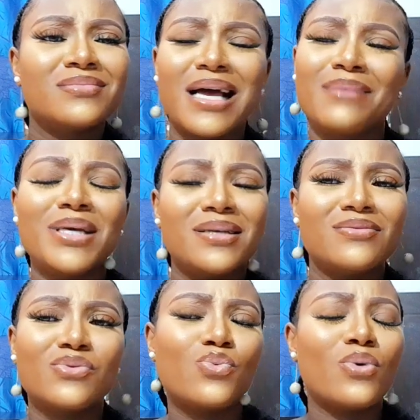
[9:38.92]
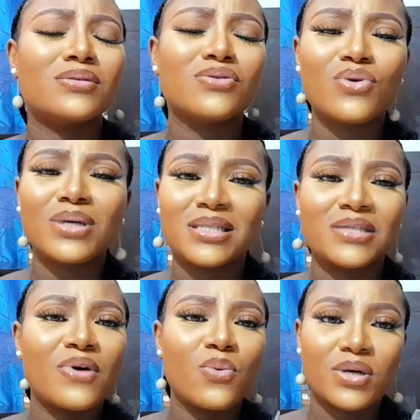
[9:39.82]
I mean gold and
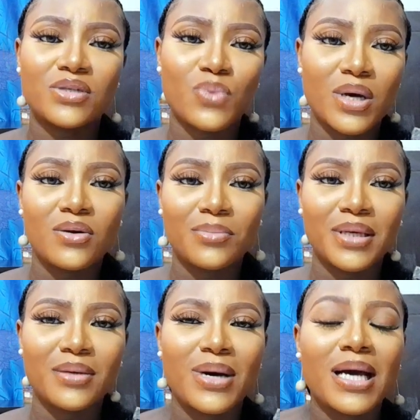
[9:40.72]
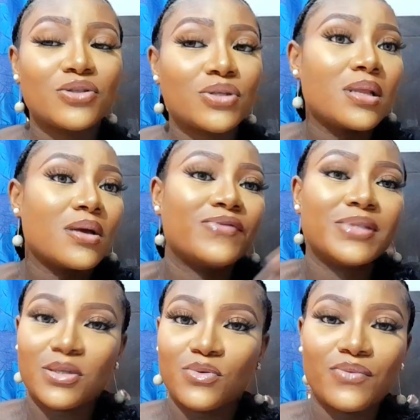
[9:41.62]
silver works well on me, but I just
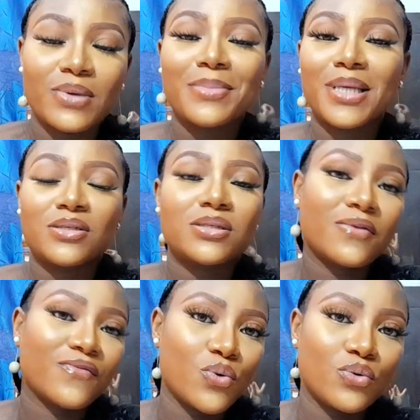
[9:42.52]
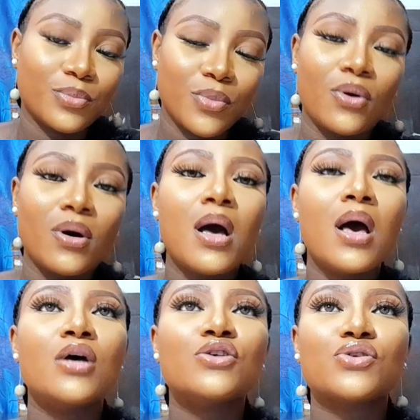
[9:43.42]
love gold more.
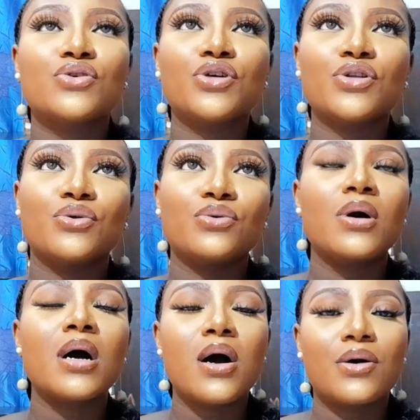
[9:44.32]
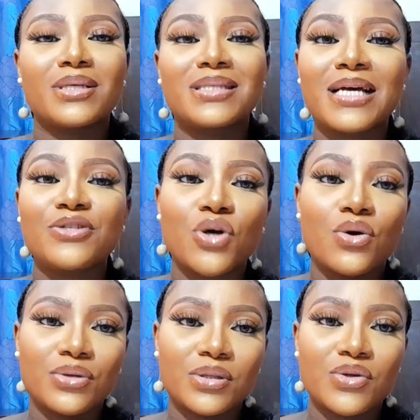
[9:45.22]
So, you know, understand your
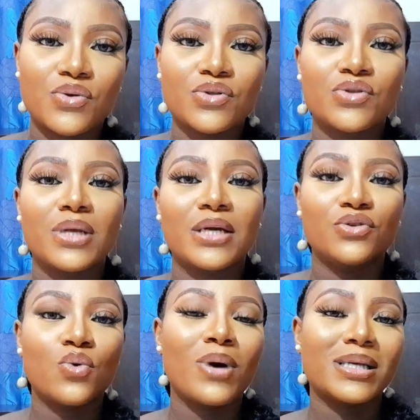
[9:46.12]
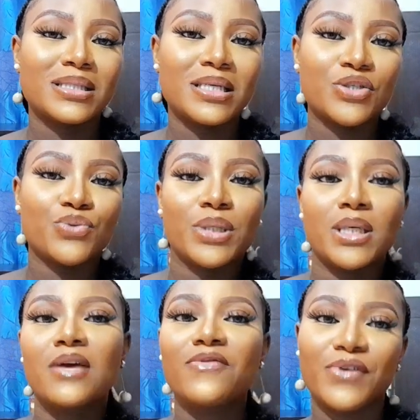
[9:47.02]
undertone so that you know what accessory
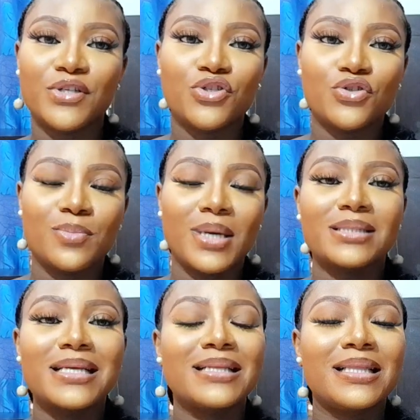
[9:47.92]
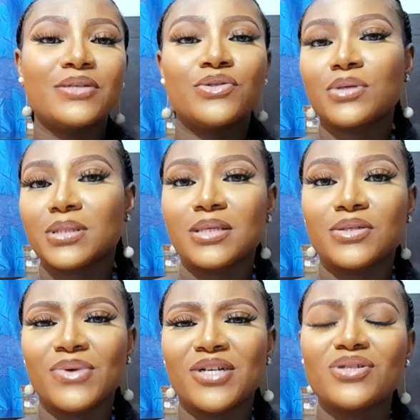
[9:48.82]
fits you best and learn to
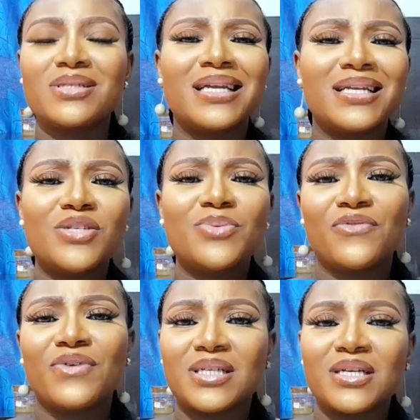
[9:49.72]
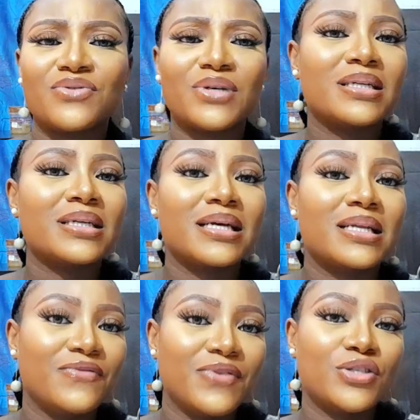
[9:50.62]
accessorize. Just a little bit of accessory can
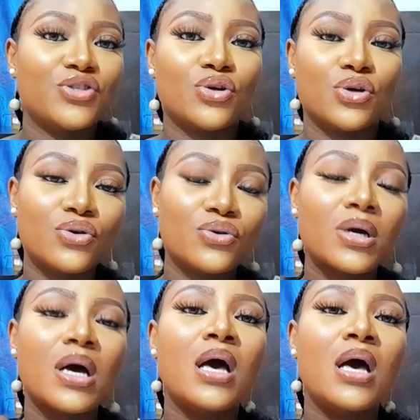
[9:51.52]
elevate your look.